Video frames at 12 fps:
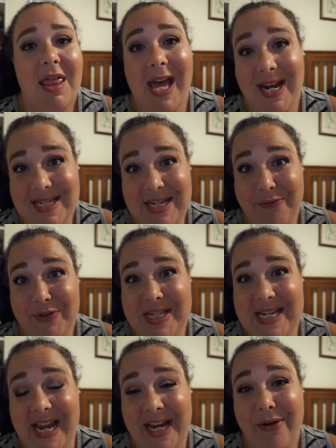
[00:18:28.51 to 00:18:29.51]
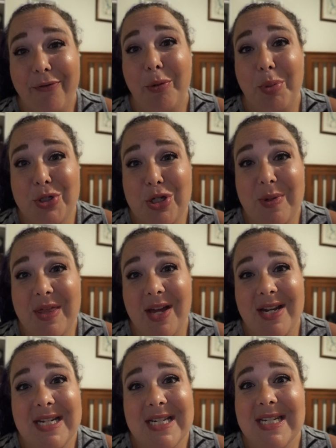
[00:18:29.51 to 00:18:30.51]
That is it for today for
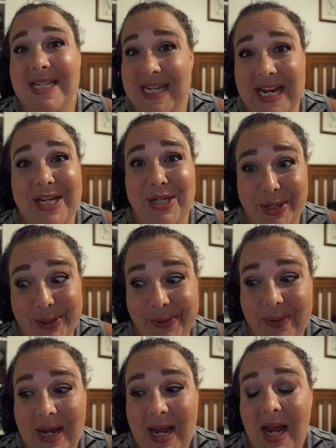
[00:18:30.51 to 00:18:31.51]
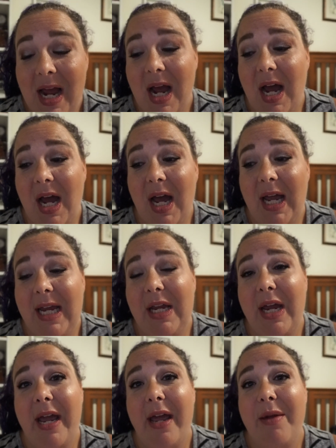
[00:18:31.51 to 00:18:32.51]
Booktubeathon Day 2.
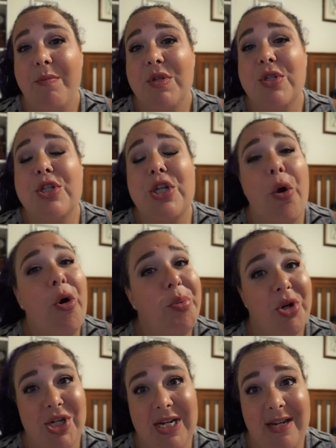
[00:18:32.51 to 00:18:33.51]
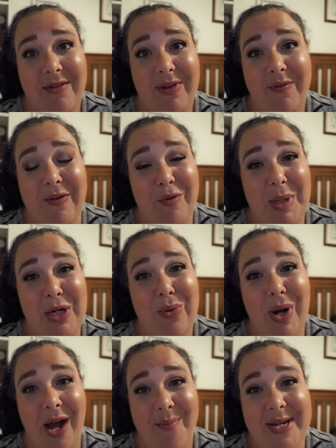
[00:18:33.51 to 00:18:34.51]
I am so appreciative of everybody
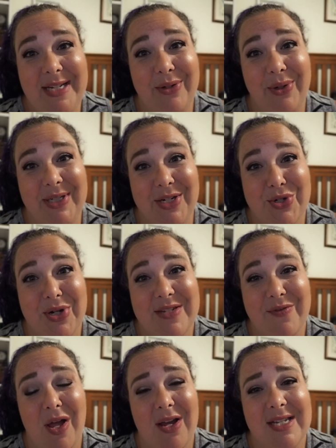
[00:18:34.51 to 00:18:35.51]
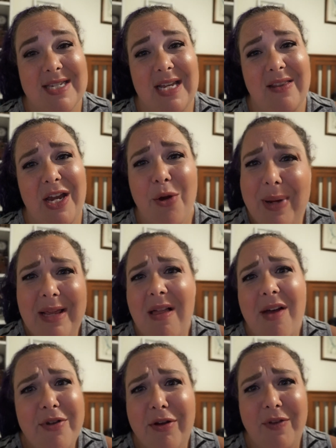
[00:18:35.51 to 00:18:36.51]
who commented on yesterday's vlog and said, like, we
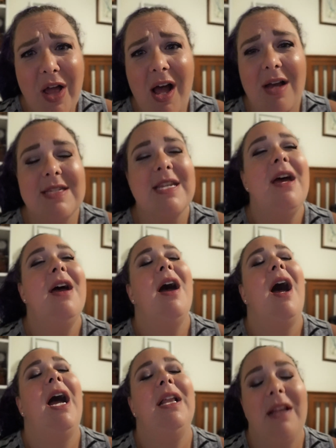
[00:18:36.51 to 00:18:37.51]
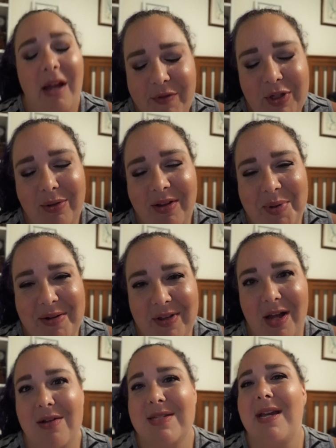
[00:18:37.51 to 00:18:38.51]
love your vlogs. I love that you love my
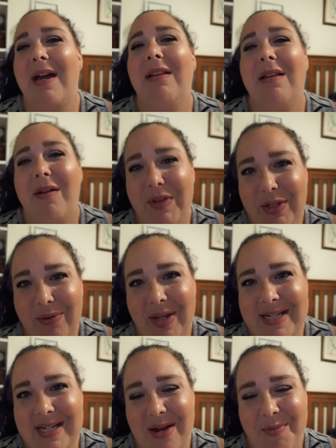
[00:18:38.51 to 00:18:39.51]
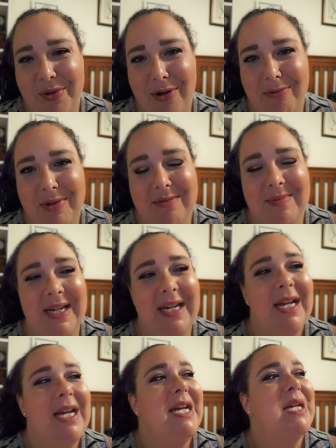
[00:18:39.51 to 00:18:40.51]
vlogs. I love that you like to come along with
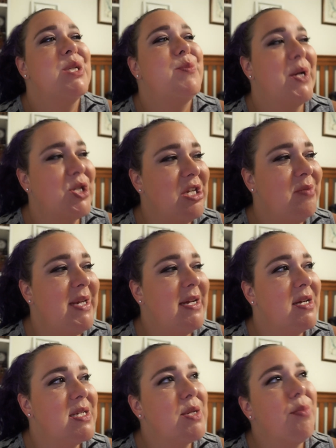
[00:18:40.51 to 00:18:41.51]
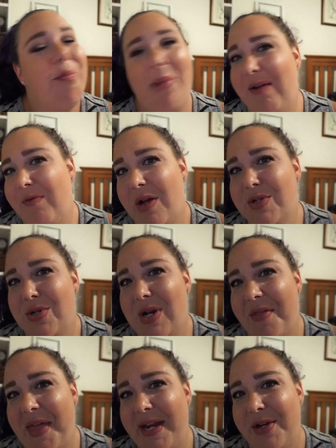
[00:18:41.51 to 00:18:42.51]
me, especially because my vlogs are
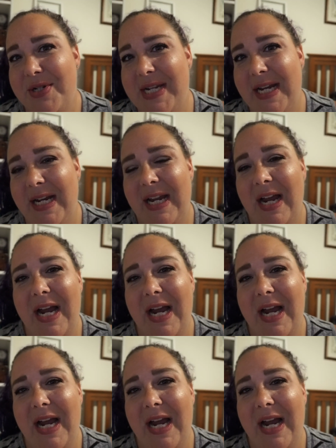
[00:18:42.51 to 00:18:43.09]
not that entertaining.